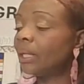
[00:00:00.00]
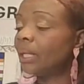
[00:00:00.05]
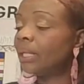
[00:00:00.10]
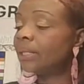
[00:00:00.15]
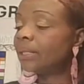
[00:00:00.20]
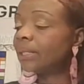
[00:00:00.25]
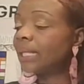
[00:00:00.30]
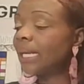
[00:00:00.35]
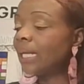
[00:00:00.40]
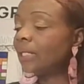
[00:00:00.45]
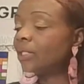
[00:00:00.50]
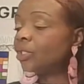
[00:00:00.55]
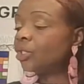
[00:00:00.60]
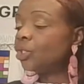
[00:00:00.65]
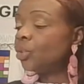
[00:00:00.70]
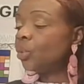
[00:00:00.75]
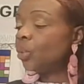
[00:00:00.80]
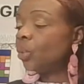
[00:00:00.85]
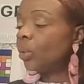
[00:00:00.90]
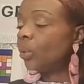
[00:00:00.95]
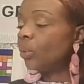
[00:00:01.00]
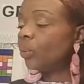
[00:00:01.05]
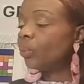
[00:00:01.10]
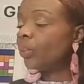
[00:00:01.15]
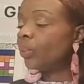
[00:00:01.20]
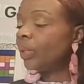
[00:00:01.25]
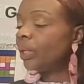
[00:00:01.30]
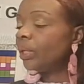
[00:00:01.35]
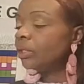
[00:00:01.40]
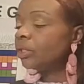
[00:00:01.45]
It says, "Your
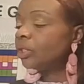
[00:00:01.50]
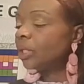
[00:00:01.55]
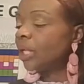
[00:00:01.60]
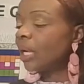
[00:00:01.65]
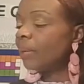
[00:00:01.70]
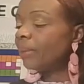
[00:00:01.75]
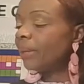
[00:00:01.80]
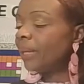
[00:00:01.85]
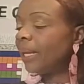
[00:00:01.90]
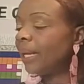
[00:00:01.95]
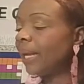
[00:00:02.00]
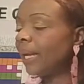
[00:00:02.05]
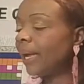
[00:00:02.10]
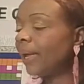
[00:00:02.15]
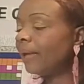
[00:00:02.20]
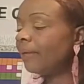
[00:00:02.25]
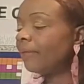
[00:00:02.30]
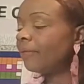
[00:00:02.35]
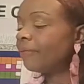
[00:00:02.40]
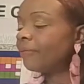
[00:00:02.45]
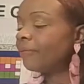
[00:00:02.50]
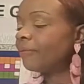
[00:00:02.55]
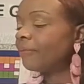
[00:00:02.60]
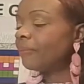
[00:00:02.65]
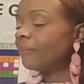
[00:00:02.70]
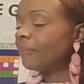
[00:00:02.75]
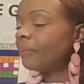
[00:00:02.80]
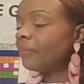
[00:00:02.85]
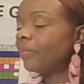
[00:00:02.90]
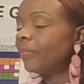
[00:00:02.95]
real job in life
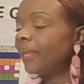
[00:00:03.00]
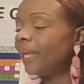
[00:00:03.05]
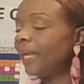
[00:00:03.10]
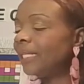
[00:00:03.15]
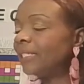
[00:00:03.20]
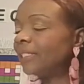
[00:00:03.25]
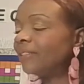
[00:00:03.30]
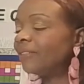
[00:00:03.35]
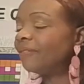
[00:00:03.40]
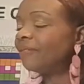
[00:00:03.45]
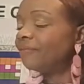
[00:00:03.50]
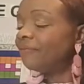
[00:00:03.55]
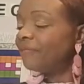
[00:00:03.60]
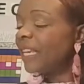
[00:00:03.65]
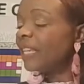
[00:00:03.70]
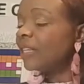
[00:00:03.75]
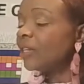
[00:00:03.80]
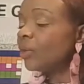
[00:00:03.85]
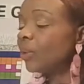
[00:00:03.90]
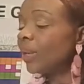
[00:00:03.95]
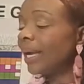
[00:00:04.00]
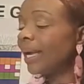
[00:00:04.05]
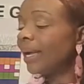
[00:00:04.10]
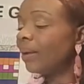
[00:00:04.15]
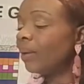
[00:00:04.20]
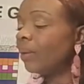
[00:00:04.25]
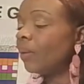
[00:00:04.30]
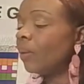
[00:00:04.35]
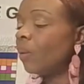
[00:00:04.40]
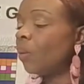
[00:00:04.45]
is to figure
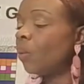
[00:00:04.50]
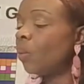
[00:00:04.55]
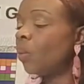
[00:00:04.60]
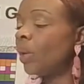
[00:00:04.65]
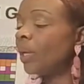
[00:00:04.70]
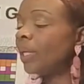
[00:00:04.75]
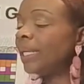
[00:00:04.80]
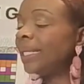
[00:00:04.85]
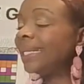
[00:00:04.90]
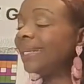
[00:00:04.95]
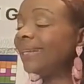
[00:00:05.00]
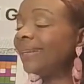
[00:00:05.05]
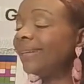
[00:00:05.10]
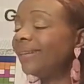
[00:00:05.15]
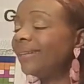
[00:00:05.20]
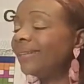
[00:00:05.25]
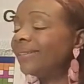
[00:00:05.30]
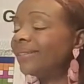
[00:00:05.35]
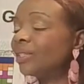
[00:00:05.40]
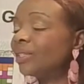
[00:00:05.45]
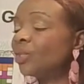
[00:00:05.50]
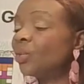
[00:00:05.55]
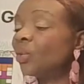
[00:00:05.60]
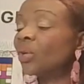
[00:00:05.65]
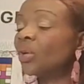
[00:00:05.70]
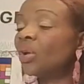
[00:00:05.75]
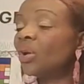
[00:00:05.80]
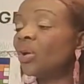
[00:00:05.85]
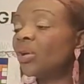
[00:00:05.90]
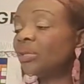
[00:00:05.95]
out what it is
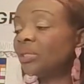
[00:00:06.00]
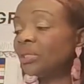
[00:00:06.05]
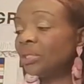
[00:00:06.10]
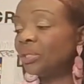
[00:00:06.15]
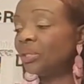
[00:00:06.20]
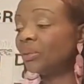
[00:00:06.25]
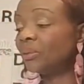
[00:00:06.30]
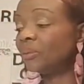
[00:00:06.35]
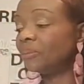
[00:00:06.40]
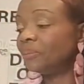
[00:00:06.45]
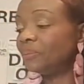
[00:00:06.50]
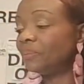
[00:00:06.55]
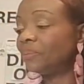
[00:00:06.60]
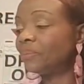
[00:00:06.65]
you're called to do."